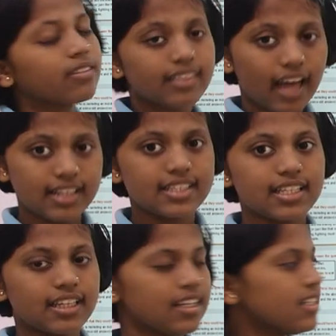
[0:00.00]
The
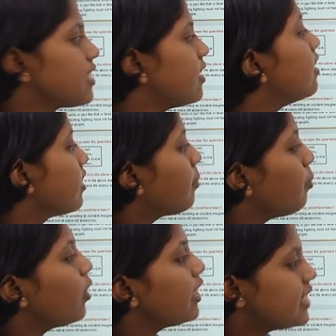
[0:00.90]
answer is, the
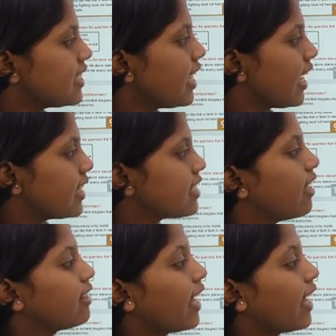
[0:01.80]
poet says